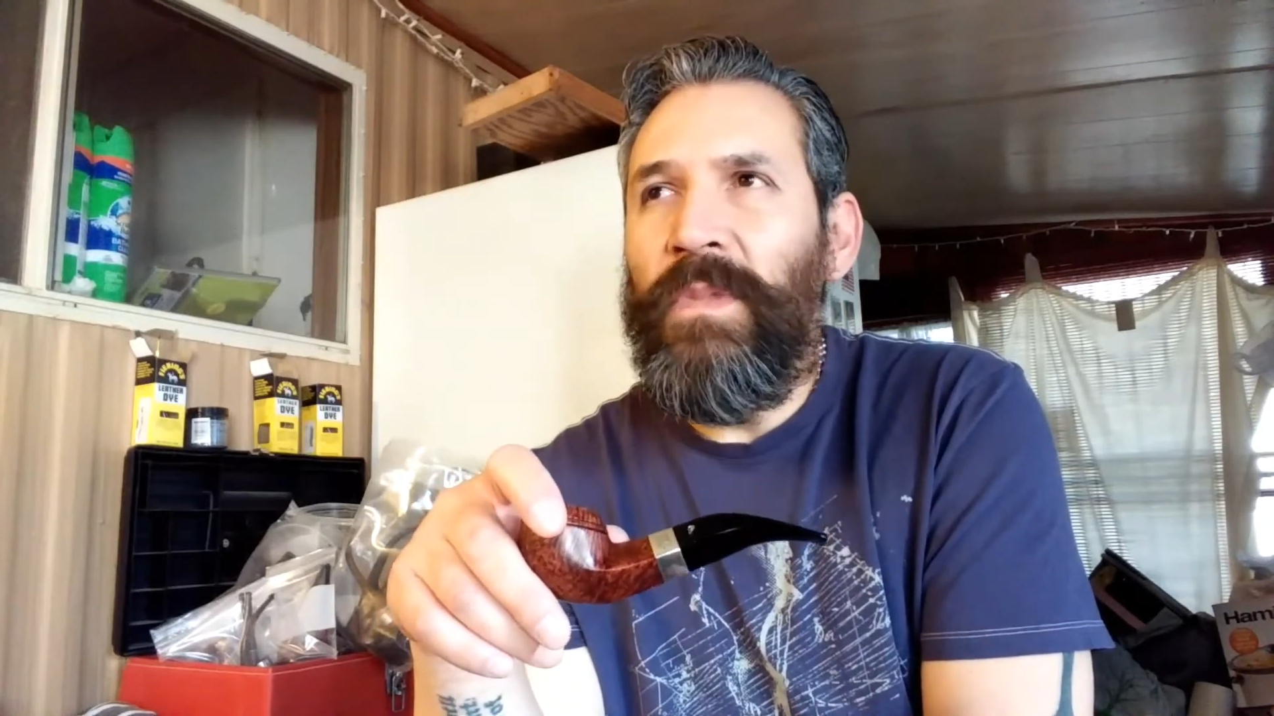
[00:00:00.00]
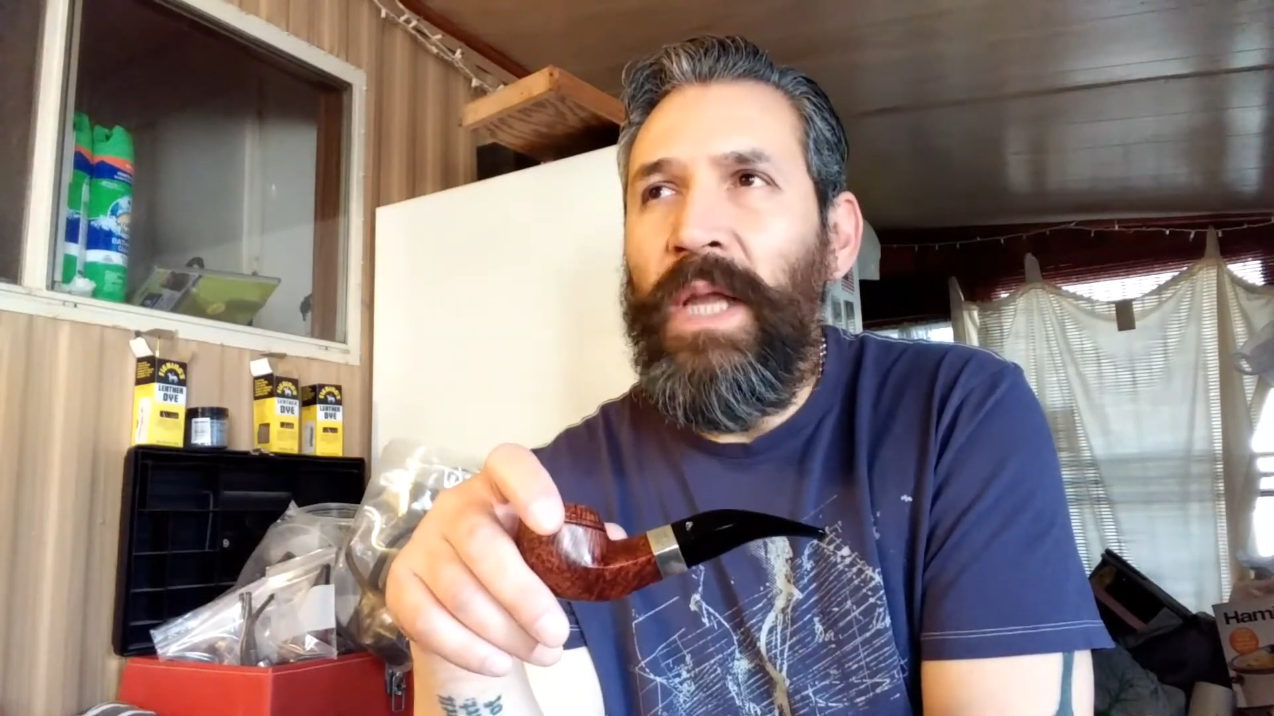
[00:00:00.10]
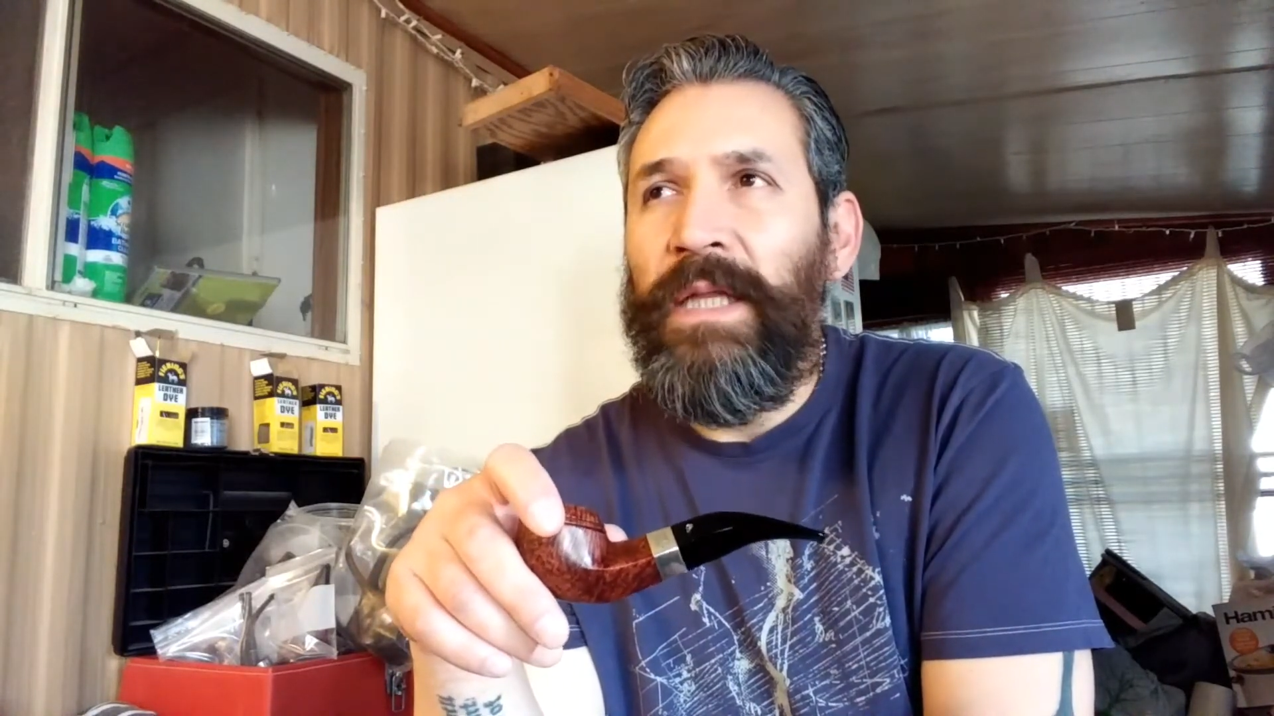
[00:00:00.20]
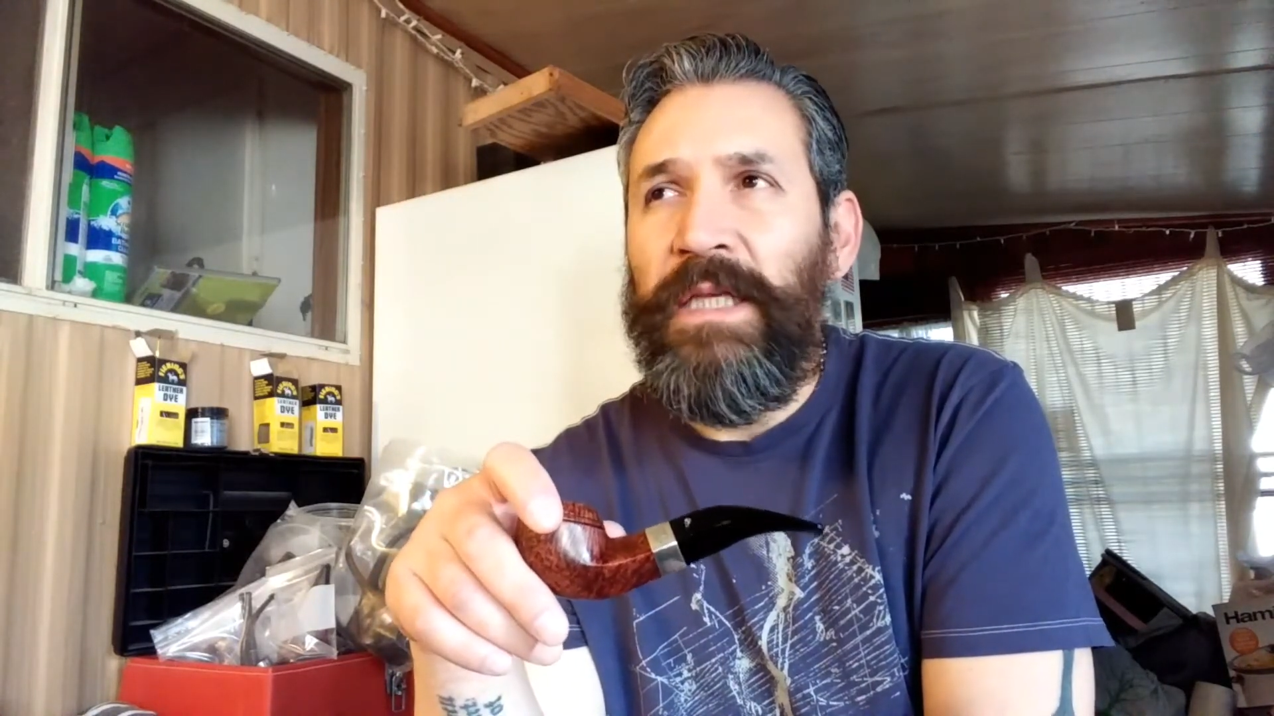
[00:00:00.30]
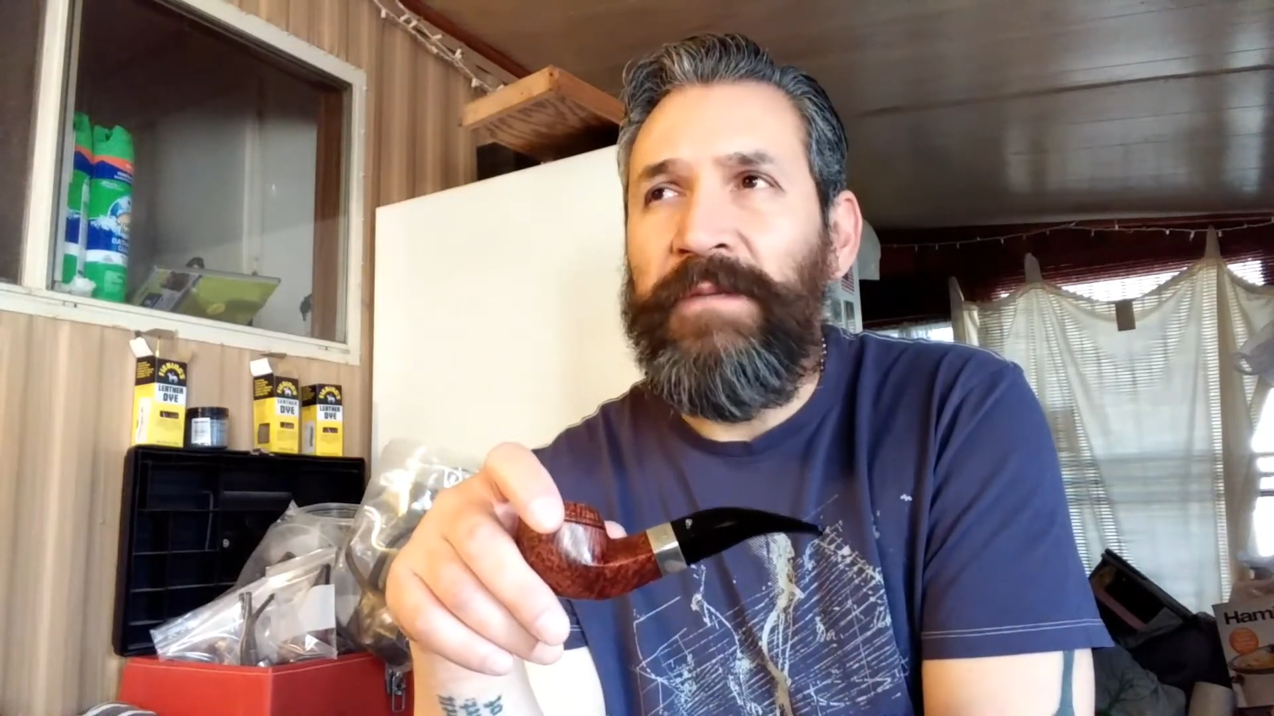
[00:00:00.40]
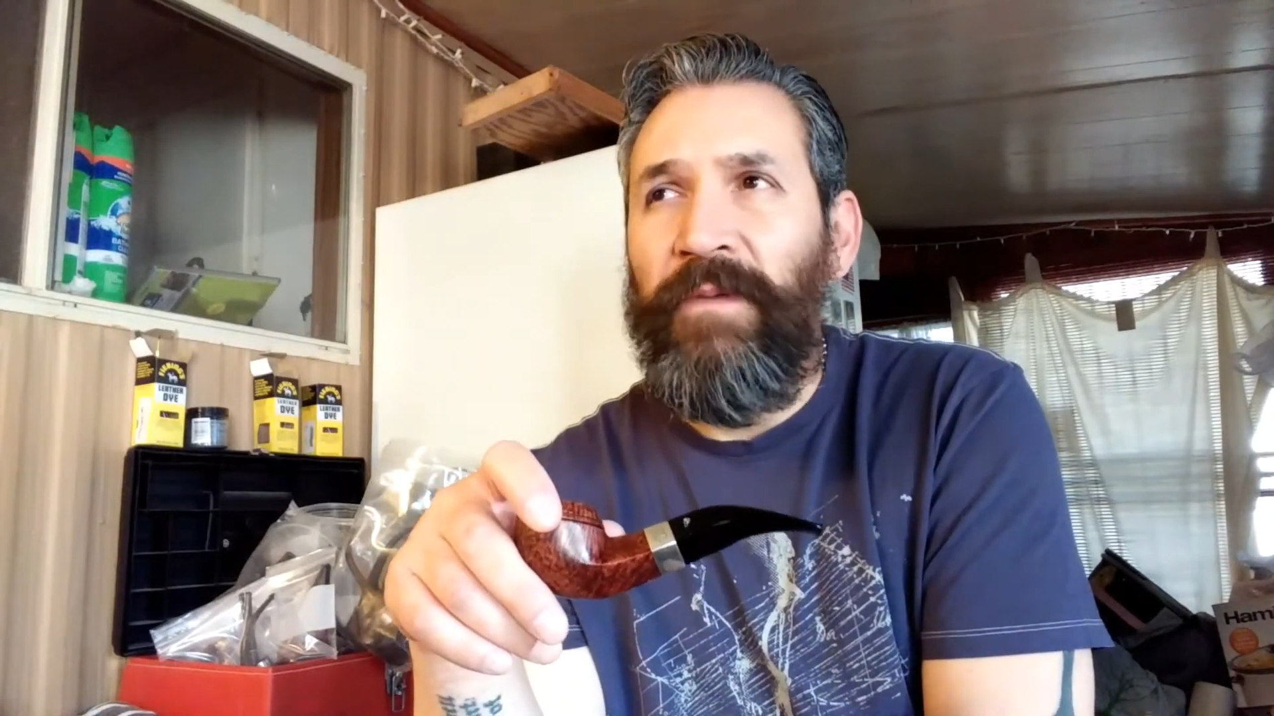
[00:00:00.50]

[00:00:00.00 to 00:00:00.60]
At least